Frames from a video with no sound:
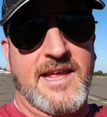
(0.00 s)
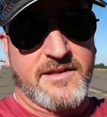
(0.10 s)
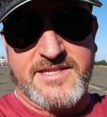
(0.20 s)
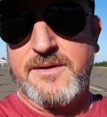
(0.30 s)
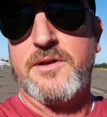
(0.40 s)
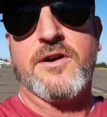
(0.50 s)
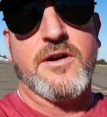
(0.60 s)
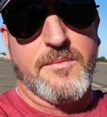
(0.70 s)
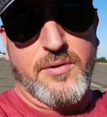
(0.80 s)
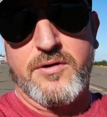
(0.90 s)
altimeter,
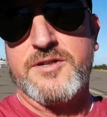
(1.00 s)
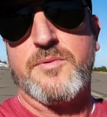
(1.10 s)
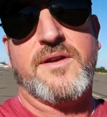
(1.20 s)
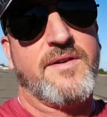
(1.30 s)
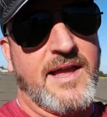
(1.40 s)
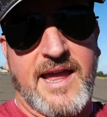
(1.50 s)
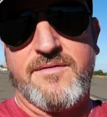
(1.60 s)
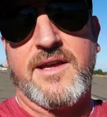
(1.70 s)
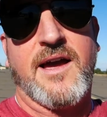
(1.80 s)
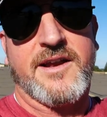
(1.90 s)
approach briefing,
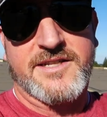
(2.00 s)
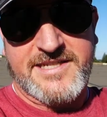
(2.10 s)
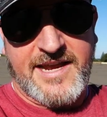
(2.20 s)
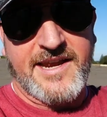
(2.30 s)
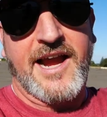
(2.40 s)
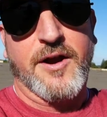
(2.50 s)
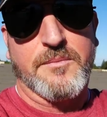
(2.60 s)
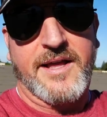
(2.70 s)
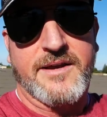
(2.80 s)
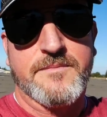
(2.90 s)
avionics, and
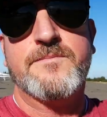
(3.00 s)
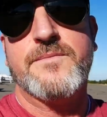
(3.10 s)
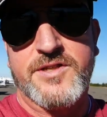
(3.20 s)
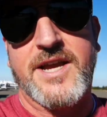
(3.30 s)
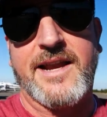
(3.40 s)
airplane. Check it